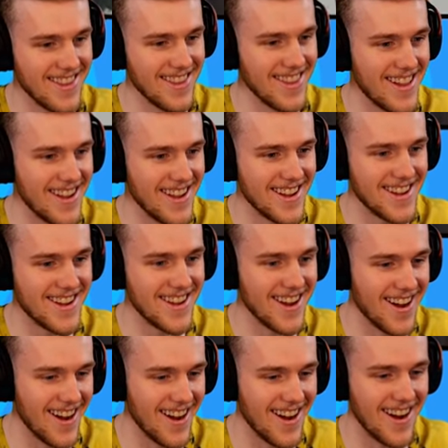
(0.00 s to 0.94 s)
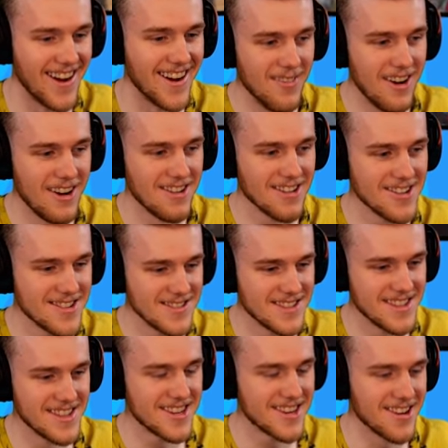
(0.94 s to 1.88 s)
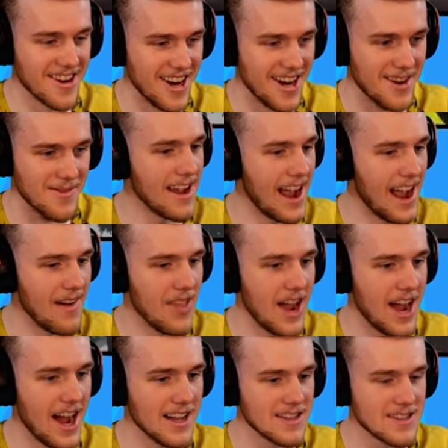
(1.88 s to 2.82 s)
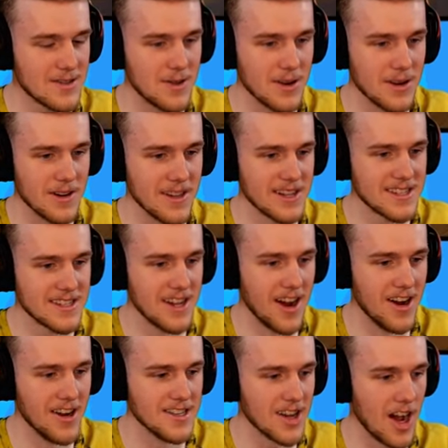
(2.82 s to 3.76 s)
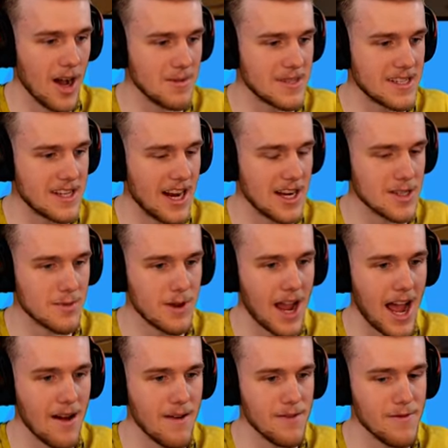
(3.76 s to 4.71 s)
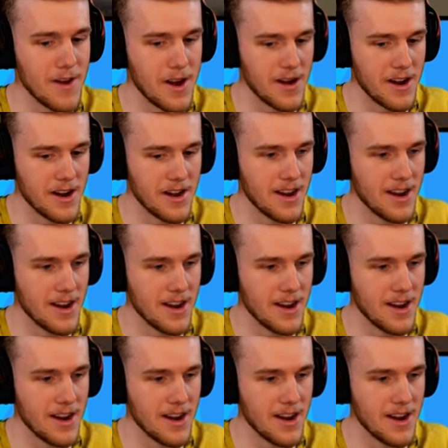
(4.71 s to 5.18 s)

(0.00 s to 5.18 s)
there you go. Welcome to the crib. Have the house tour. Let's go. So upstairs, we have a very